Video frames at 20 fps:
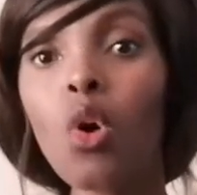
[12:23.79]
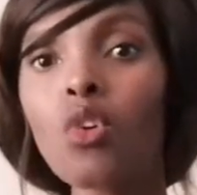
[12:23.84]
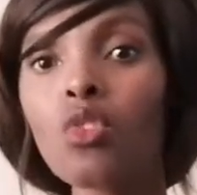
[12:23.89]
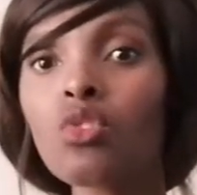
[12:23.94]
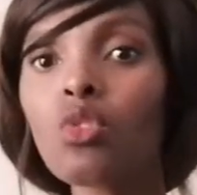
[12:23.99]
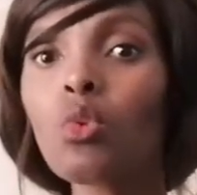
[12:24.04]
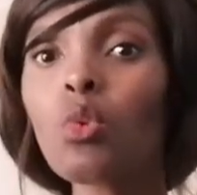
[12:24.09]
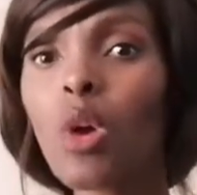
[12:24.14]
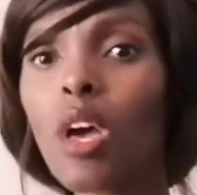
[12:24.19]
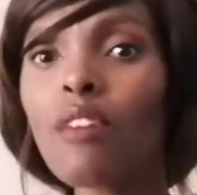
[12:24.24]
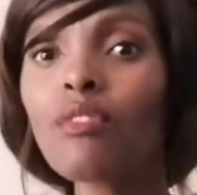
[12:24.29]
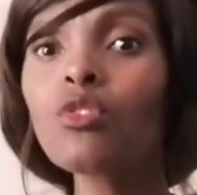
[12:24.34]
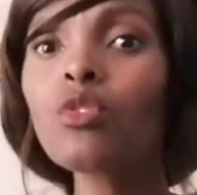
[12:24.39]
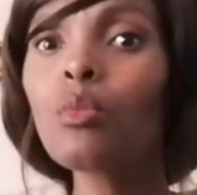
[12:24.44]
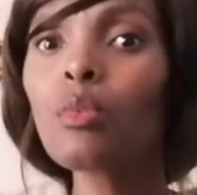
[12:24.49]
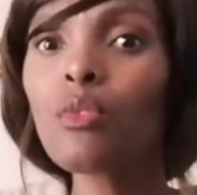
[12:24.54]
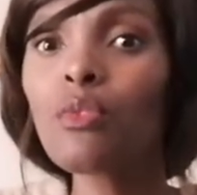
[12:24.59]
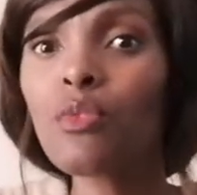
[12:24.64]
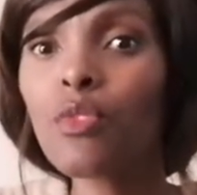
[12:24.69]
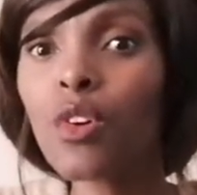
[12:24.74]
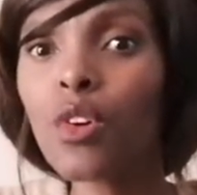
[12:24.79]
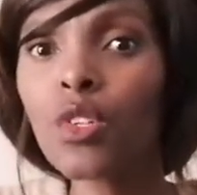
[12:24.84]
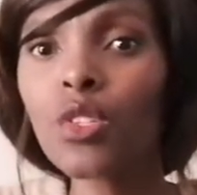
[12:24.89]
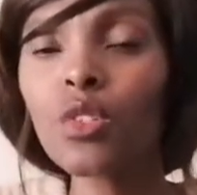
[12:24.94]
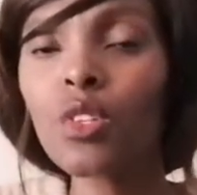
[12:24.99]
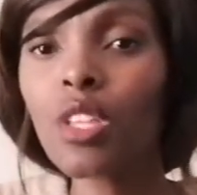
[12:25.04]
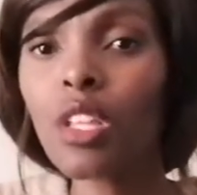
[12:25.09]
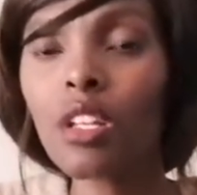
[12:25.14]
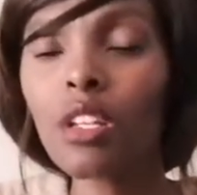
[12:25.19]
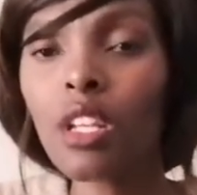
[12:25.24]
So you have to be fair
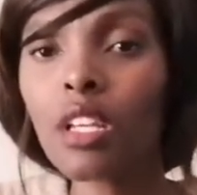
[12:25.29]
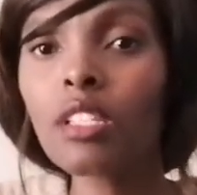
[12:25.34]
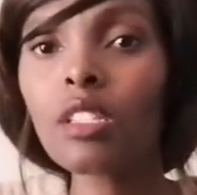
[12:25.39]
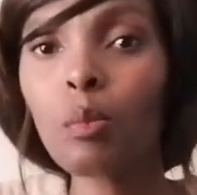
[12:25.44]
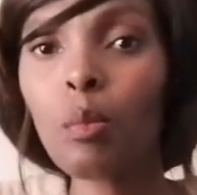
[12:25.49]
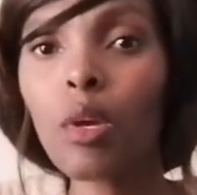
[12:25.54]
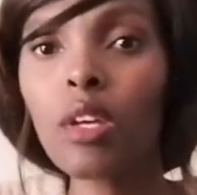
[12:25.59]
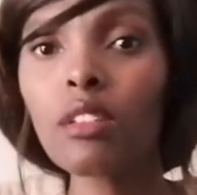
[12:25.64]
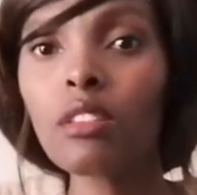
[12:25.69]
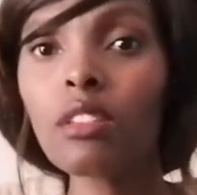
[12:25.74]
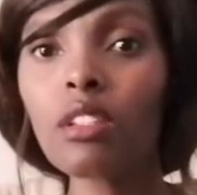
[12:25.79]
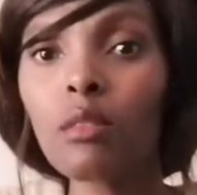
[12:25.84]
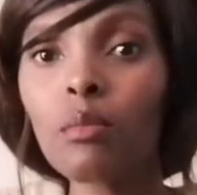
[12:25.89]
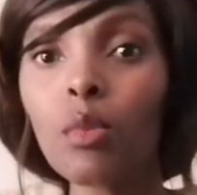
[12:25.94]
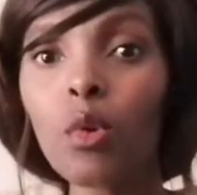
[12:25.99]
to the next person,